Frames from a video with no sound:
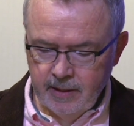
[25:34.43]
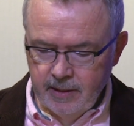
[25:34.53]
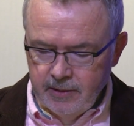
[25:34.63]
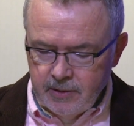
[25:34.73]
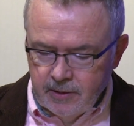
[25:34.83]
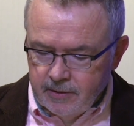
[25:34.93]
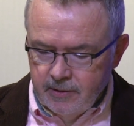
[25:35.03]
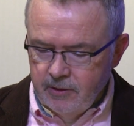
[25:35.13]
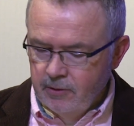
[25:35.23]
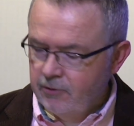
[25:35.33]
Is it
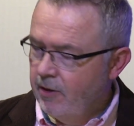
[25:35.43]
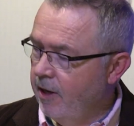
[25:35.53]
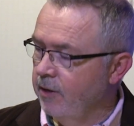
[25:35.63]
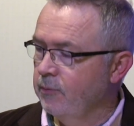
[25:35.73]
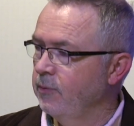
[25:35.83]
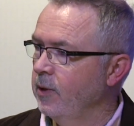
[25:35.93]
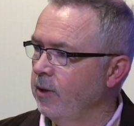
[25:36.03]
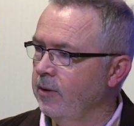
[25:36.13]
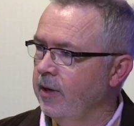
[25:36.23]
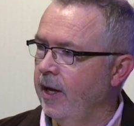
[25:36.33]
still trying to
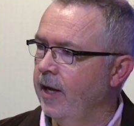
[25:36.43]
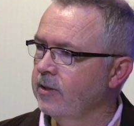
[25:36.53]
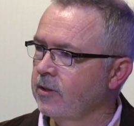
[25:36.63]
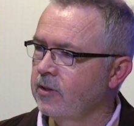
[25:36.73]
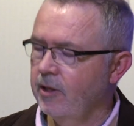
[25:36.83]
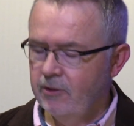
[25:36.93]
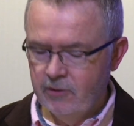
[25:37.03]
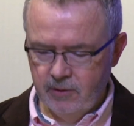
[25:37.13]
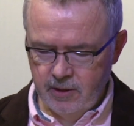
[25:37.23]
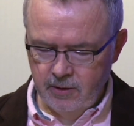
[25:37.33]
fill the
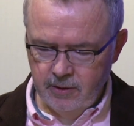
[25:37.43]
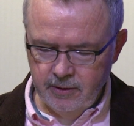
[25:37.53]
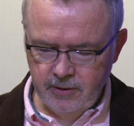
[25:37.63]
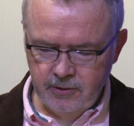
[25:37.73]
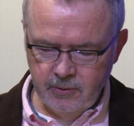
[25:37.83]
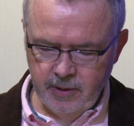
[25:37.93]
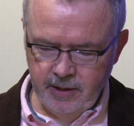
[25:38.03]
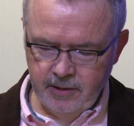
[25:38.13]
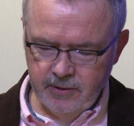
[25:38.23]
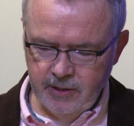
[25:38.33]
existential hole of the
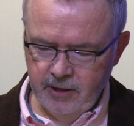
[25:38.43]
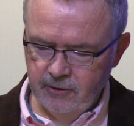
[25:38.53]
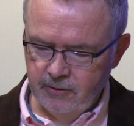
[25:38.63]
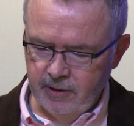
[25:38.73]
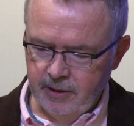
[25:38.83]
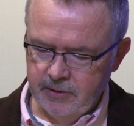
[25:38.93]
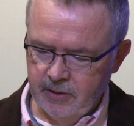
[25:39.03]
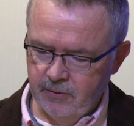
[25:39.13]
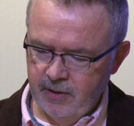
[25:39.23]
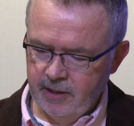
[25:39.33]
20th century? Is
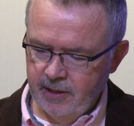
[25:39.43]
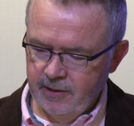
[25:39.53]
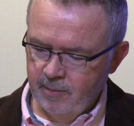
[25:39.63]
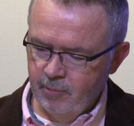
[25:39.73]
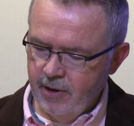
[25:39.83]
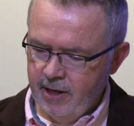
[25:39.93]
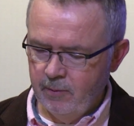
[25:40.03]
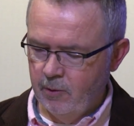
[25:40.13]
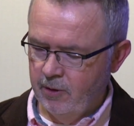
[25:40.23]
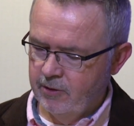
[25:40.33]
it thinking the
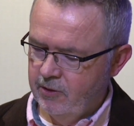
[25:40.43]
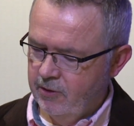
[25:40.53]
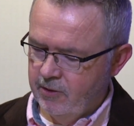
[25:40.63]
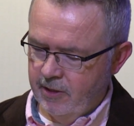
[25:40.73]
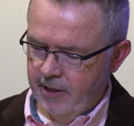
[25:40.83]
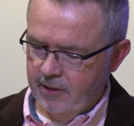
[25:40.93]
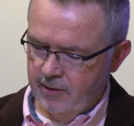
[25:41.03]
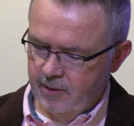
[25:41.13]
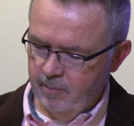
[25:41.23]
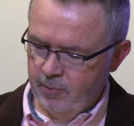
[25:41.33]
brain works just like a
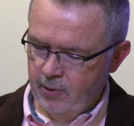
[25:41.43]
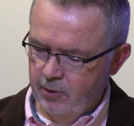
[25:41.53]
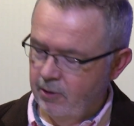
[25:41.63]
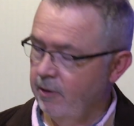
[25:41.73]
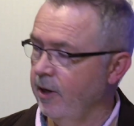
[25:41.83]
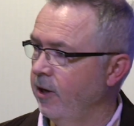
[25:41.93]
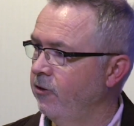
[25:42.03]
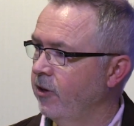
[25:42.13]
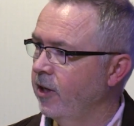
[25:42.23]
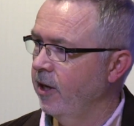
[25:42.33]
computer and
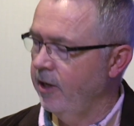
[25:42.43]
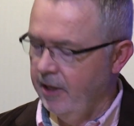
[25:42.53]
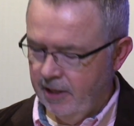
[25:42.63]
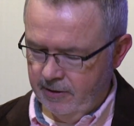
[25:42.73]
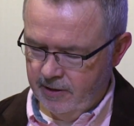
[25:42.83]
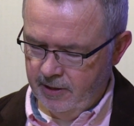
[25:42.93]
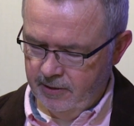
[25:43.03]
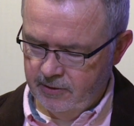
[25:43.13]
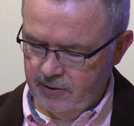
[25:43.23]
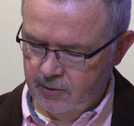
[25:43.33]
educating our
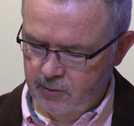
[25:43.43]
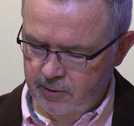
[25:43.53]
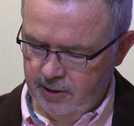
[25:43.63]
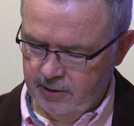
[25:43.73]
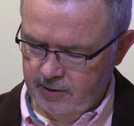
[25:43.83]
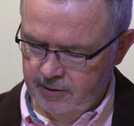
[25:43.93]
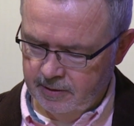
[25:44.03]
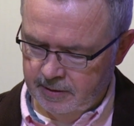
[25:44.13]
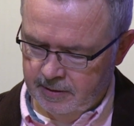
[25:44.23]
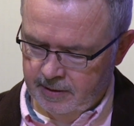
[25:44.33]
kids accordingly?
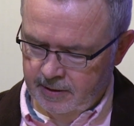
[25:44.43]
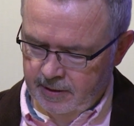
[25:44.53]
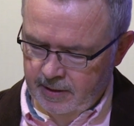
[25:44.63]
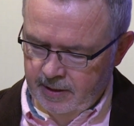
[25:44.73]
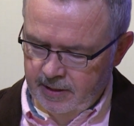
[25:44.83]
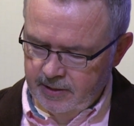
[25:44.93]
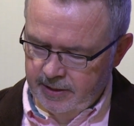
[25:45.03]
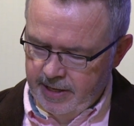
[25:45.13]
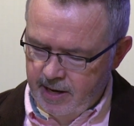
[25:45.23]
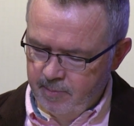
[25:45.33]
Is
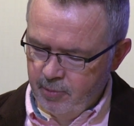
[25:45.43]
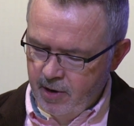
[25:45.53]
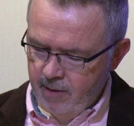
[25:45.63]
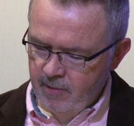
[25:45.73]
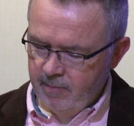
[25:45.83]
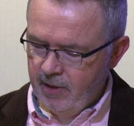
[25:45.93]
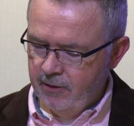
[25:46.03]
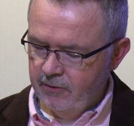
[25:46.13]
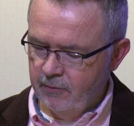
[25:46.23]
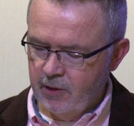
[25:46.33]
it that our primary
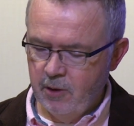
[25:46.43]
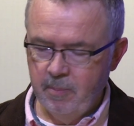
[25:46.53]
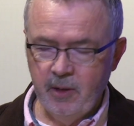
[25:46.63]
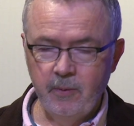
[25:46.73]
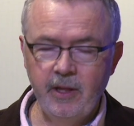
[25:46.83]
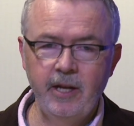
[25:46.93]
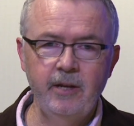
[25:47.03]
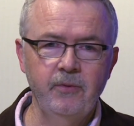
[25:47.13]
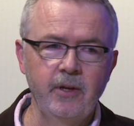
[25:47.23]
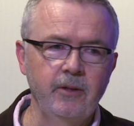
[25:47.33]
means of coping with
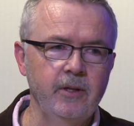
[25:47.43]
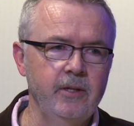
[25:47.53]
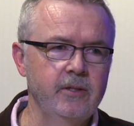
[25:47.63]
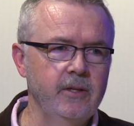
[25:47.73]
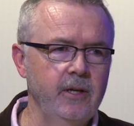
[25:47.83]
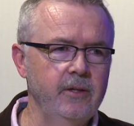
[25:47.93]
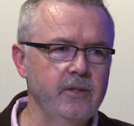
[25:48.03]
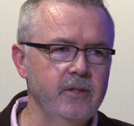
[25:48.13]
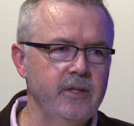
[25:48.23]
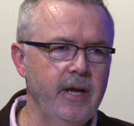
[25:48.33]
anything these
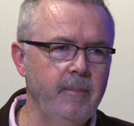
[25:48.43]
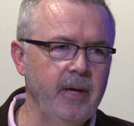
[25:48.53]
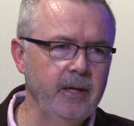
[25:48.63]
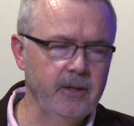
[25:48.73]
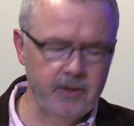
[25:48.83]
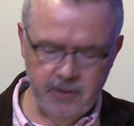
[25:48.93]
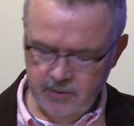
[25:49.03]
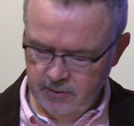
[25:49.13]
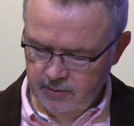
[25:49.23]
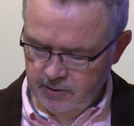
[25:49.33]
days is numbing and
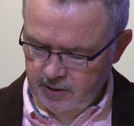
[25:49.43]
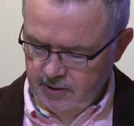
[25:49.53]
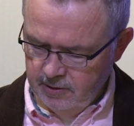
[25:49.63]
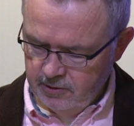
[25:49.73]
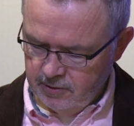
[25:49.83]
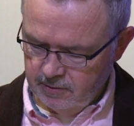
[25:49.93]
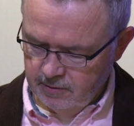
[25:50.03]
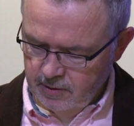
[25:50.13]
dissociation?